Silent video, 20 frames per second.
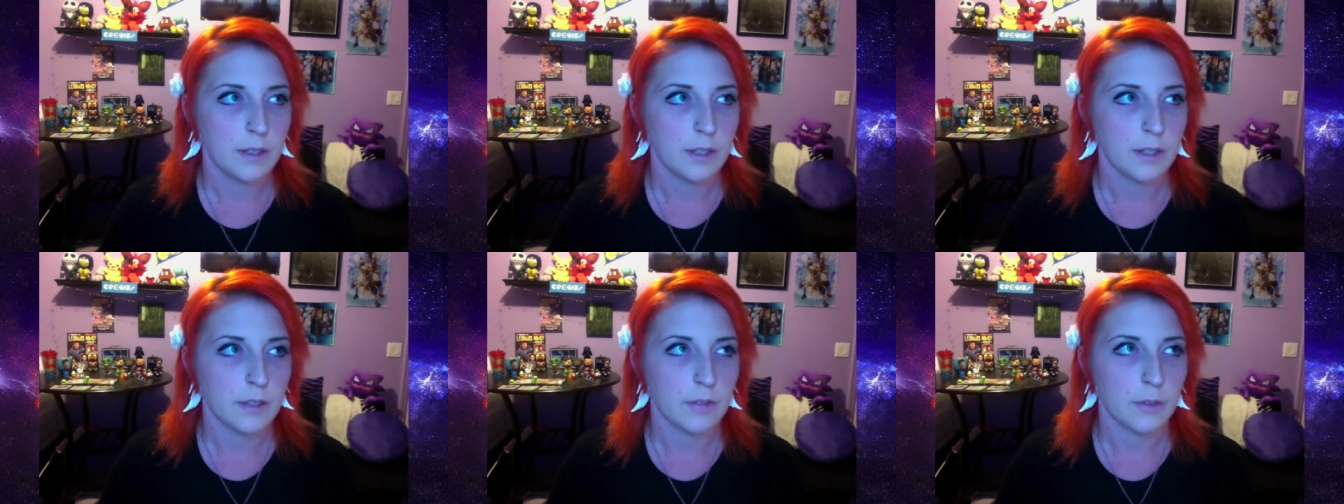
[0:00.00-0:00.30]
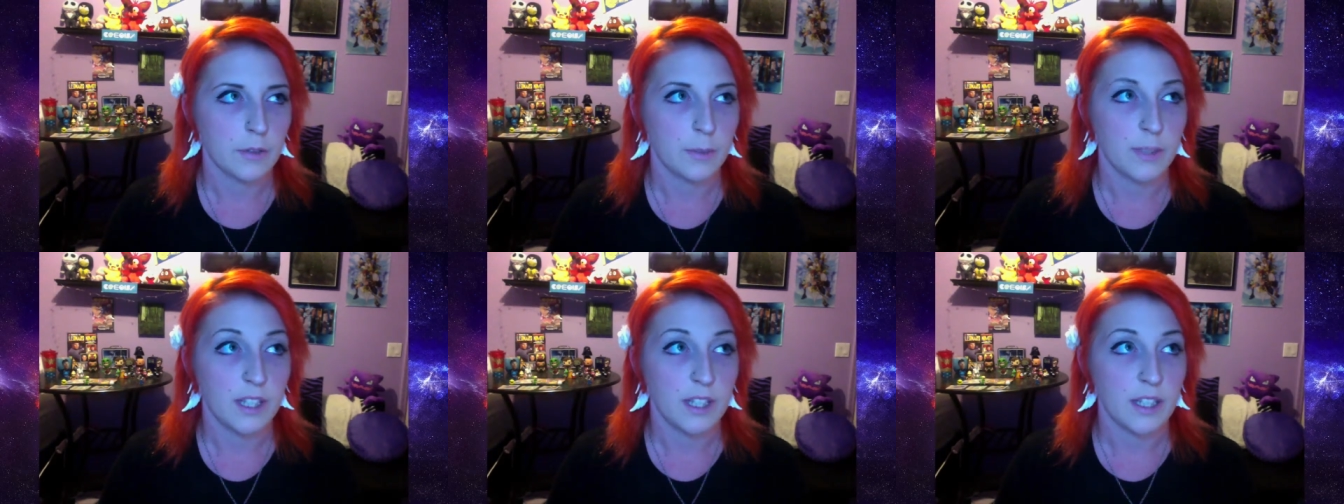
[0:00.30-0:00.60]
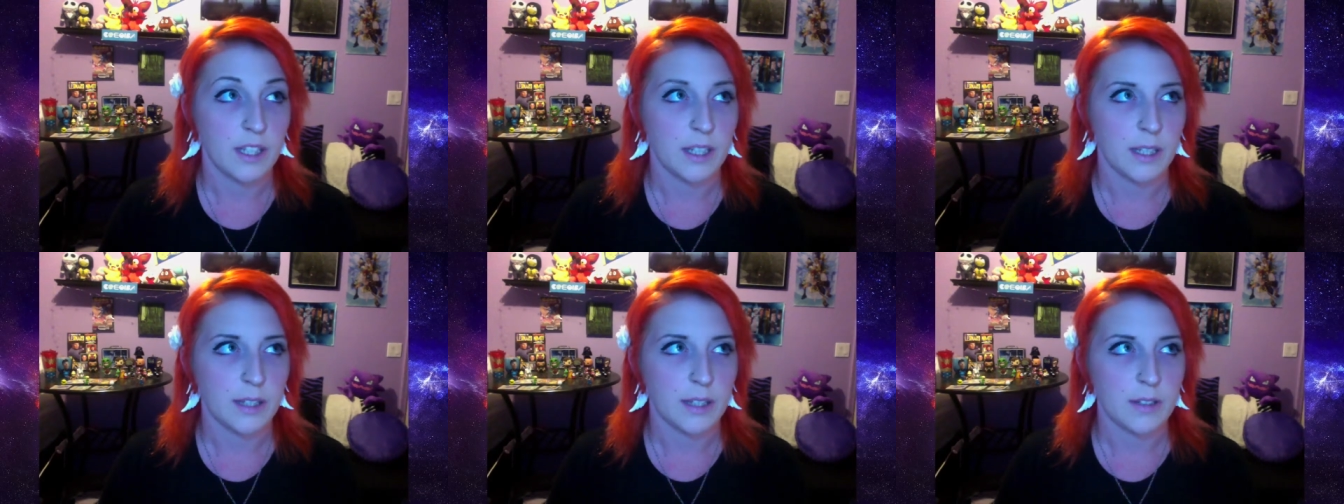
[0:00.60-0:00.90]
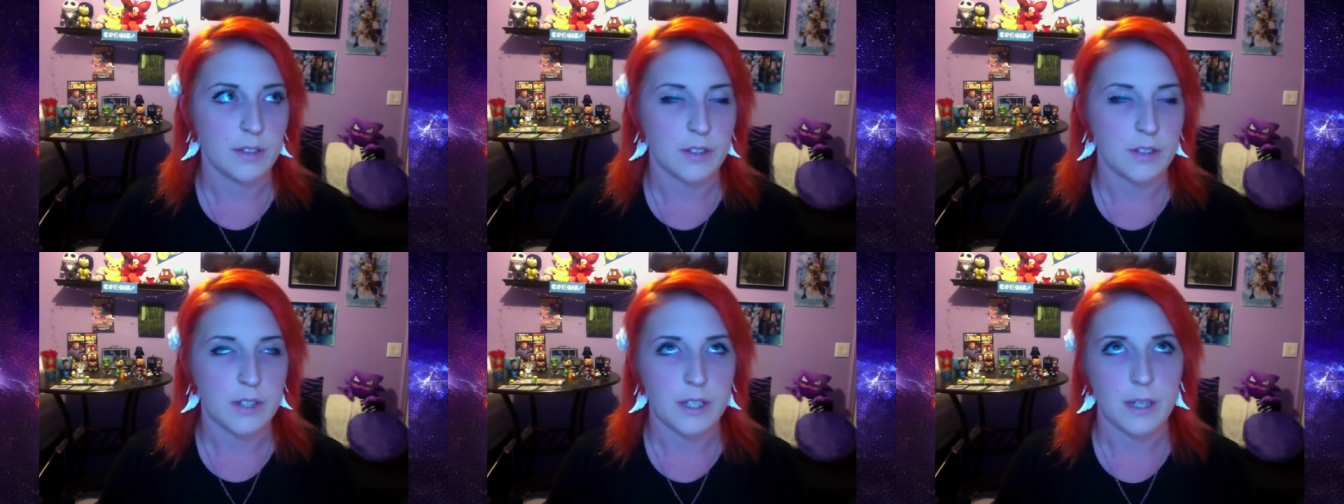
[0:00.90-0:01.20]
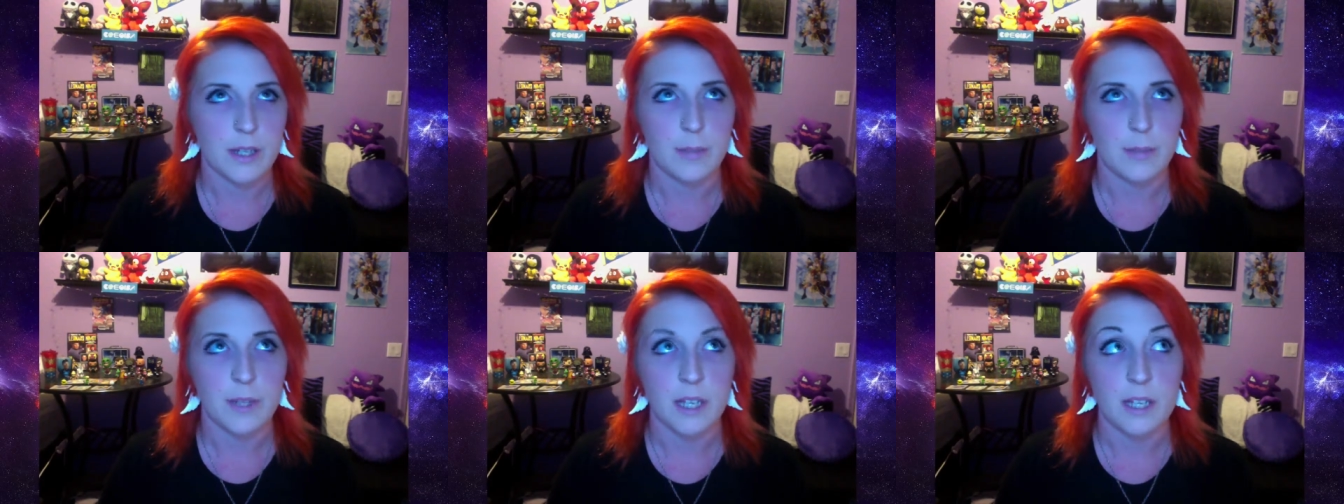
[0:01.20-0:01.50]
you know, for me, like, there's just
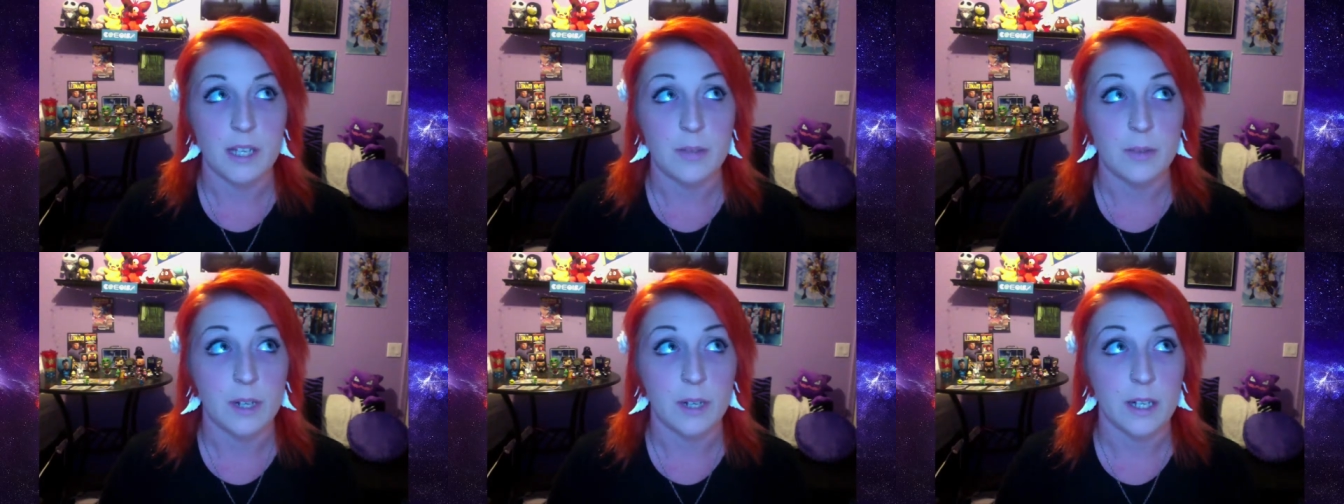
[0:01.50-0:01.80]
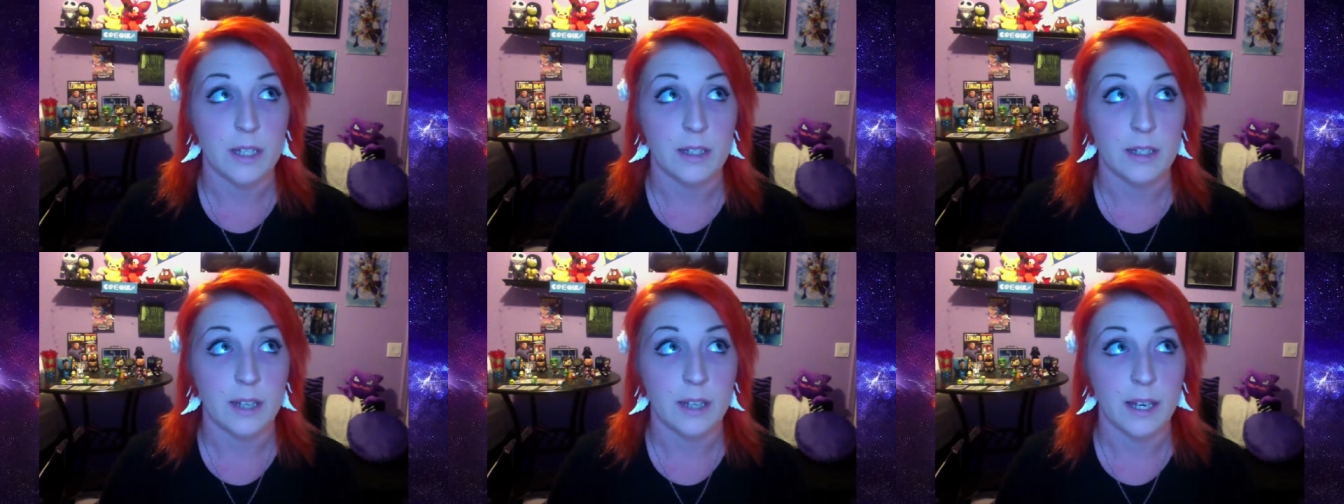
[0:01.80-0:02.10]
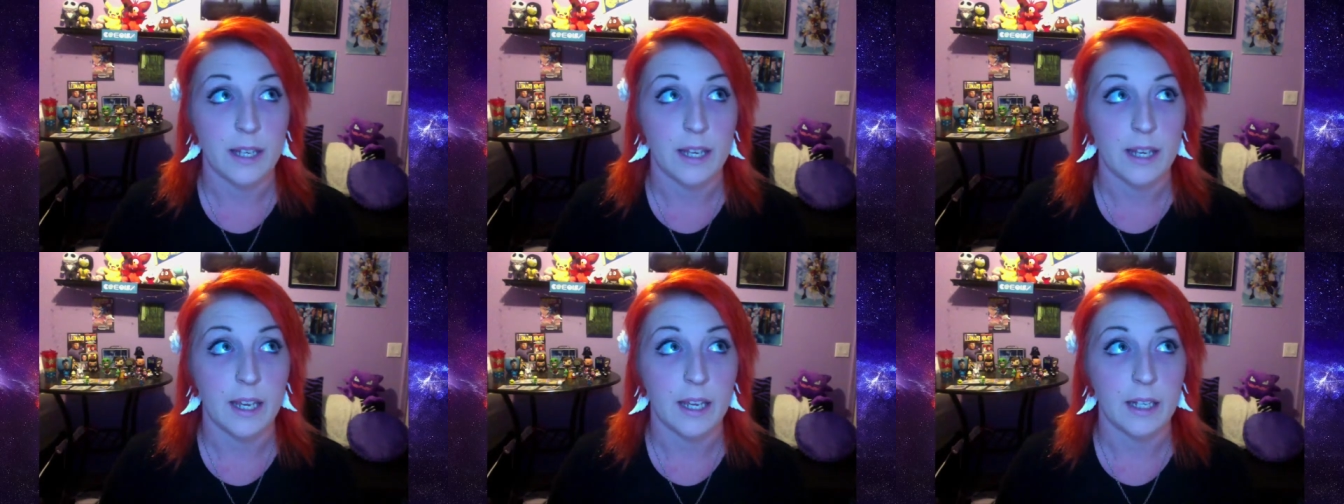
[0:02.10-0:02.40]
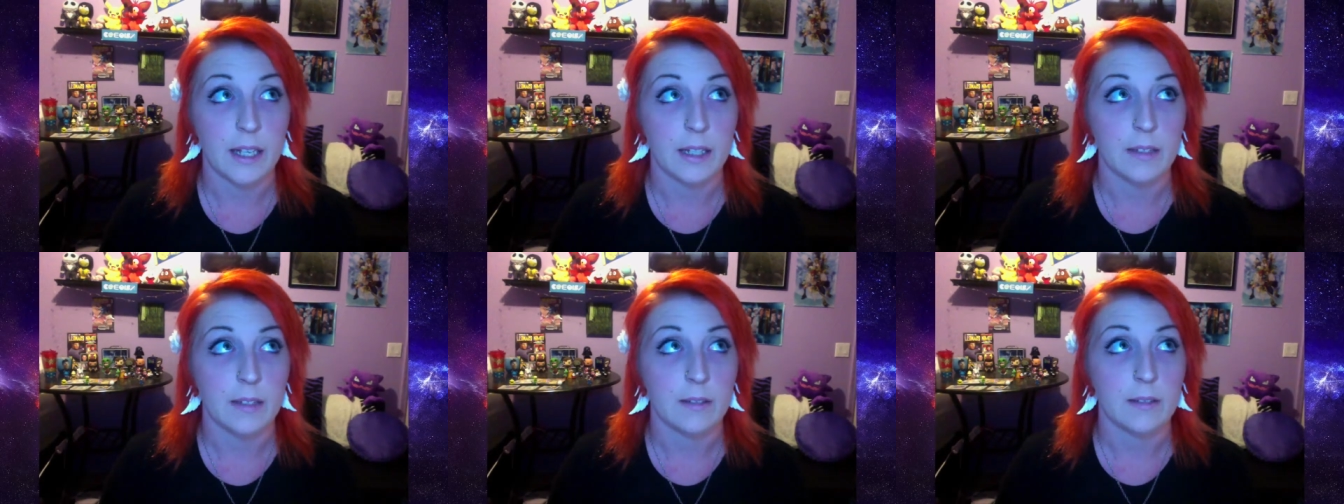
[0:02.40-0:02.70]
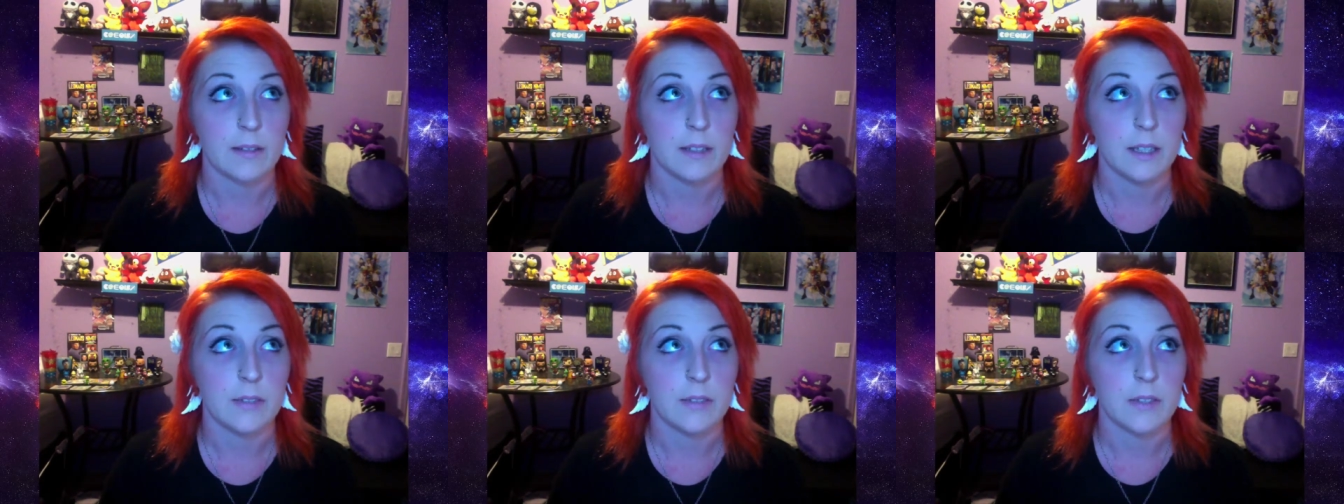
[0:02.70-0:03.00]
some days where I, I can't
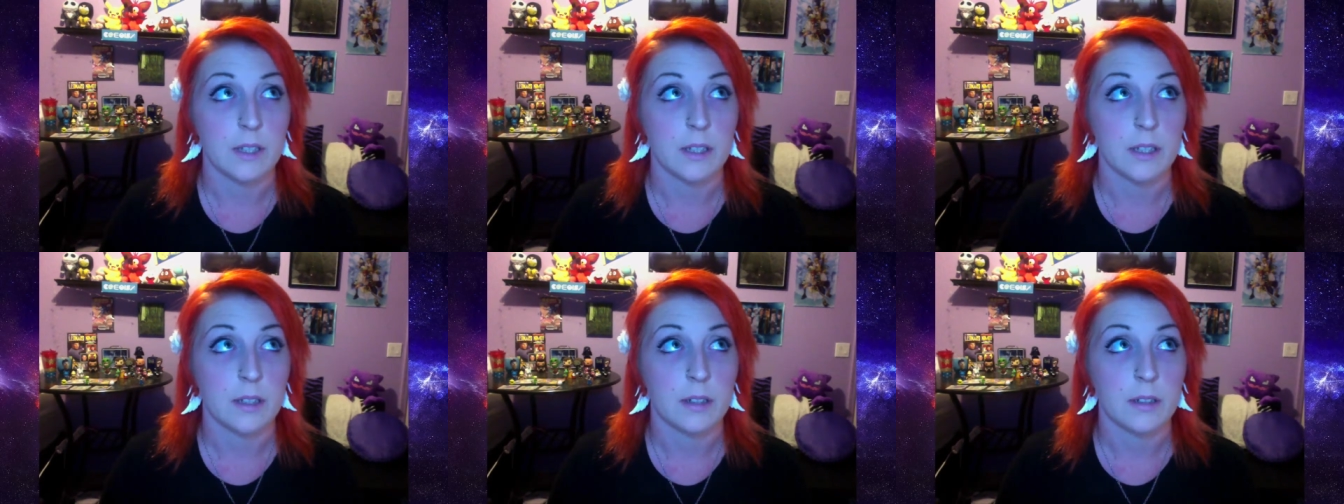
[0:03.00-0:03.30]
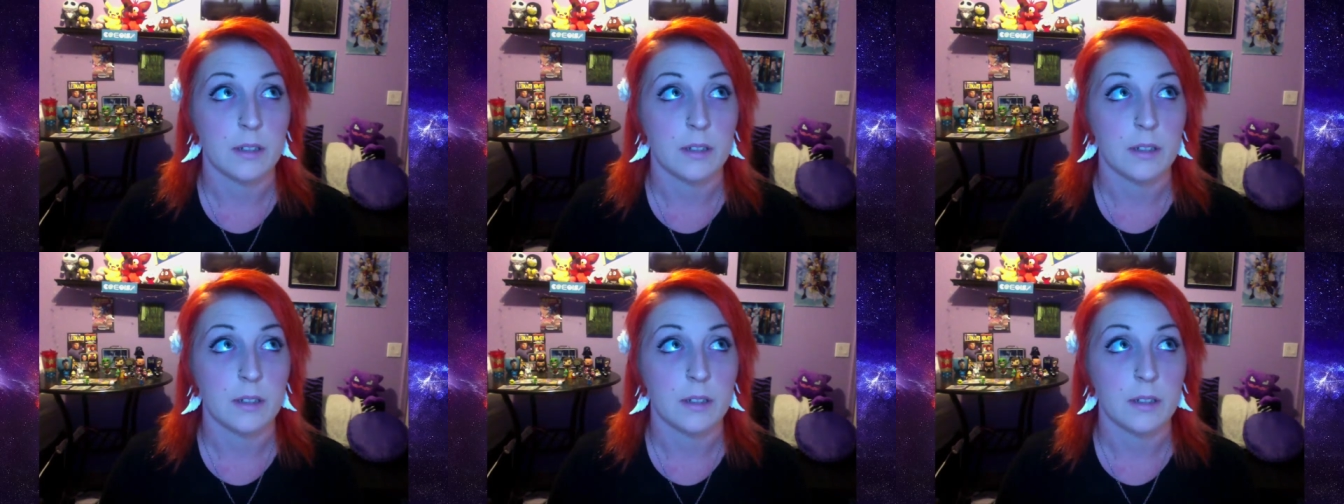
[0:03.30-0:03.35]
even...